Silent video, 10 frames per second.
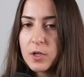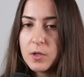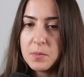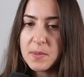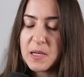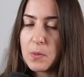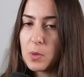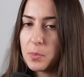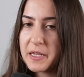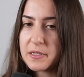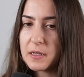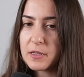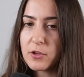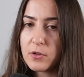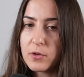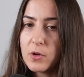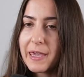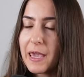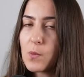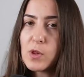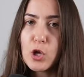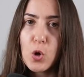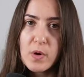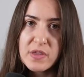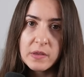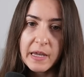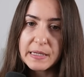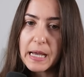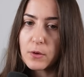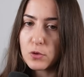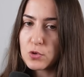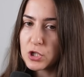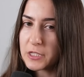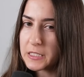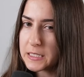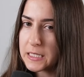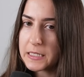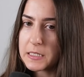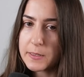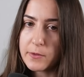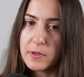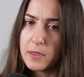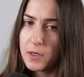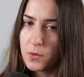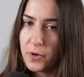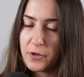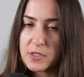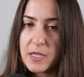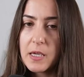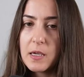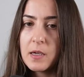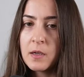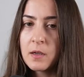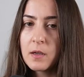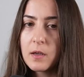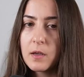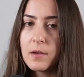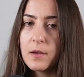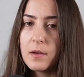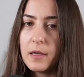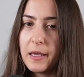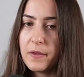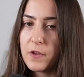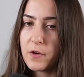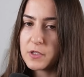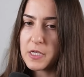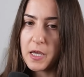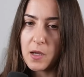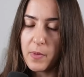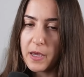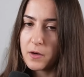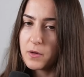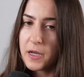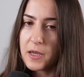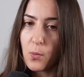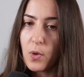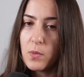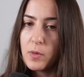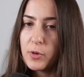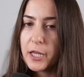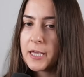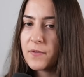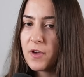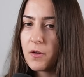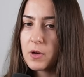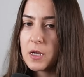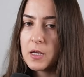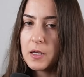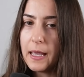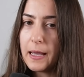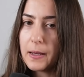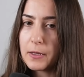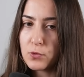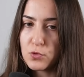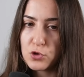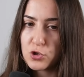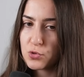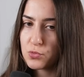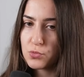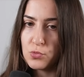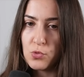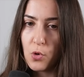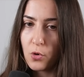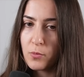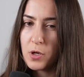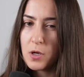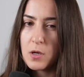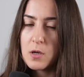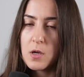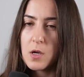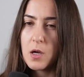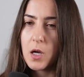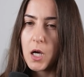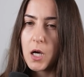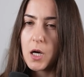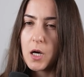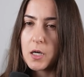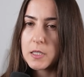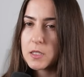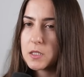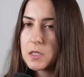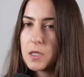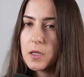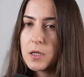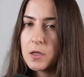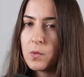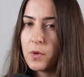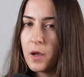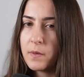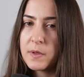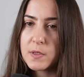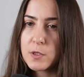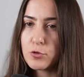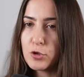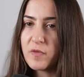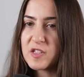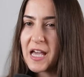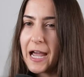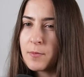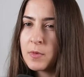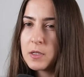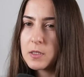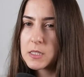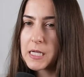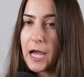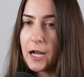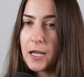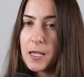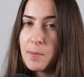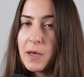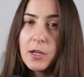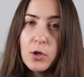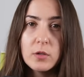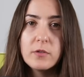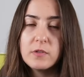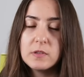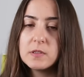Maybe they will play it later on. Okay, we'll go with the knight out. Usually this knight is going there. We are taking, and you're taking back. Okay, we will play a very normal Sicilian. We are in a sort of Taimanov. This